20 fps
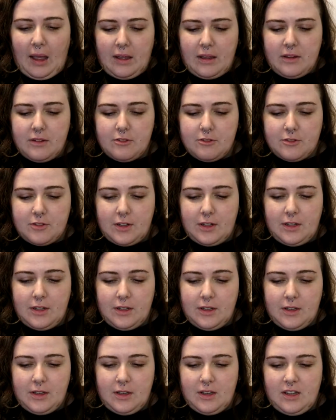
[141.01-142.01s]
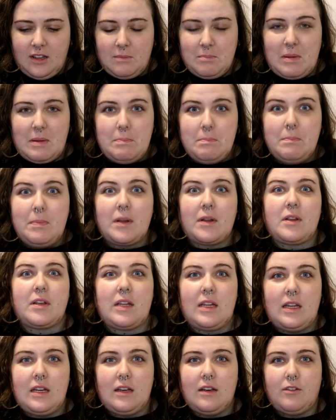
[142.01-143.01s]
I've been
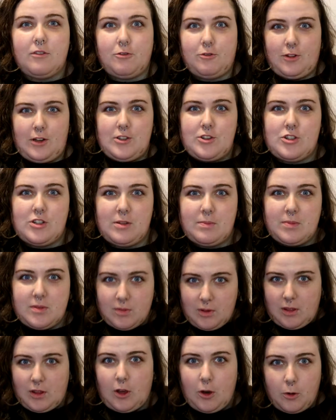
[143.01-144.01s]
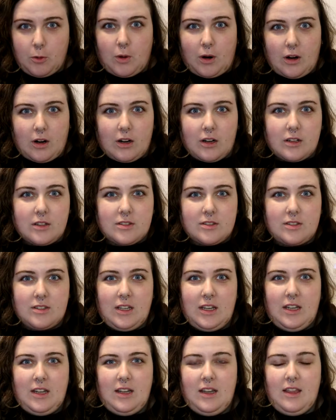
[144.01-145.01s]
building friendships with
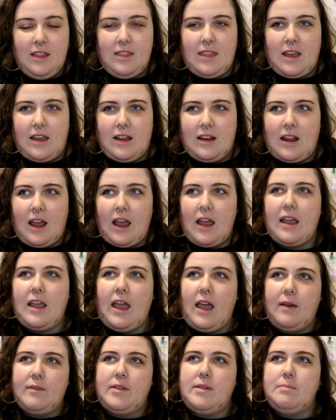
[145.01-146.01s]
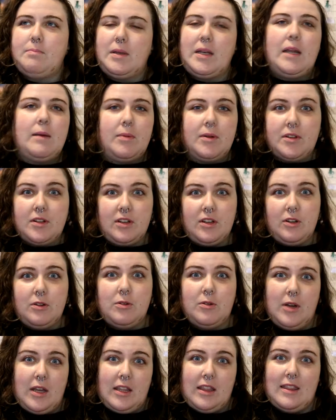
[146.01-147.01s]
coworkers that I haven't been able to
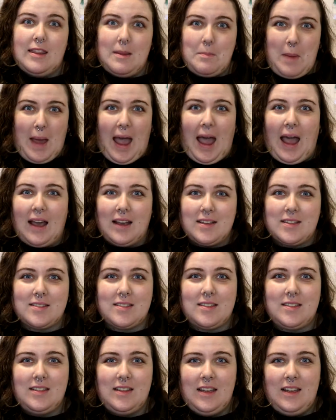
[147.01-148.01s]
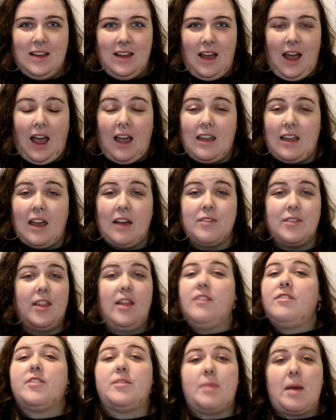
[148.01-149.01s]
do in the past. I have
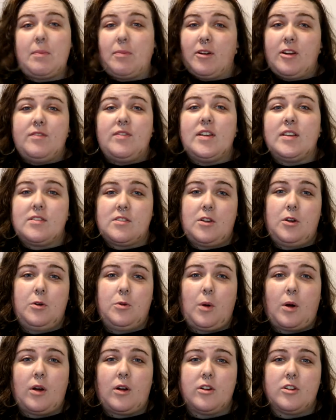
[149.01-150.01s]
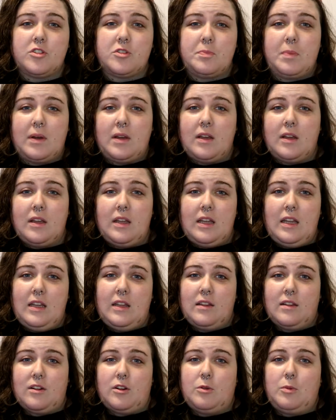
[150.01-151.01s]
loved my previous coworkers, but
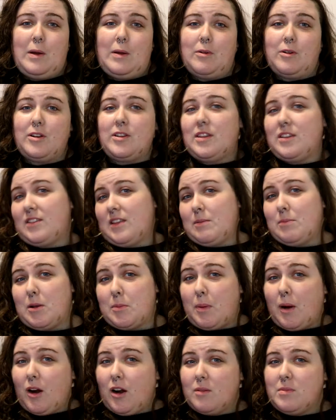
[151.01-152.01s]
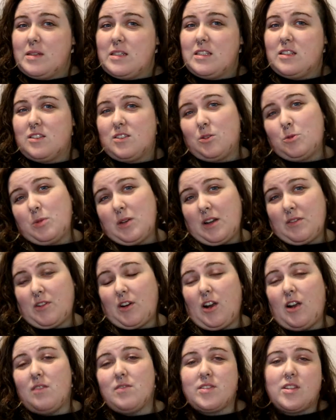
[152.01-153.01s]
either we were in the same department, so
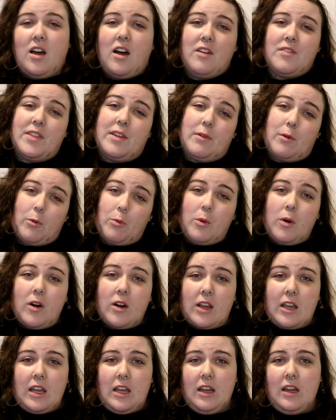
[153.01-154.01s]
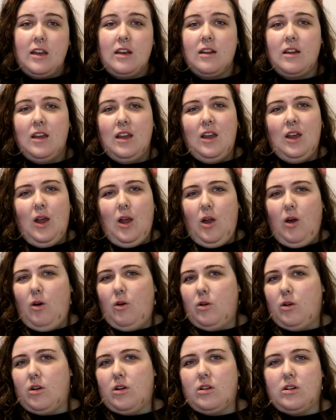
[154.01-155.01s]
whenever I was off, they were working,
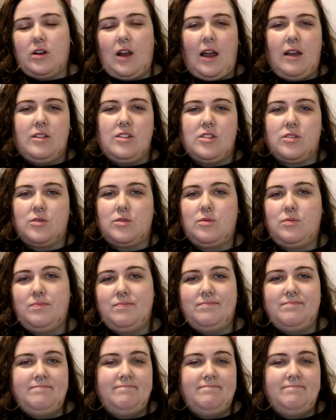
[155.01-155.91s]
or I just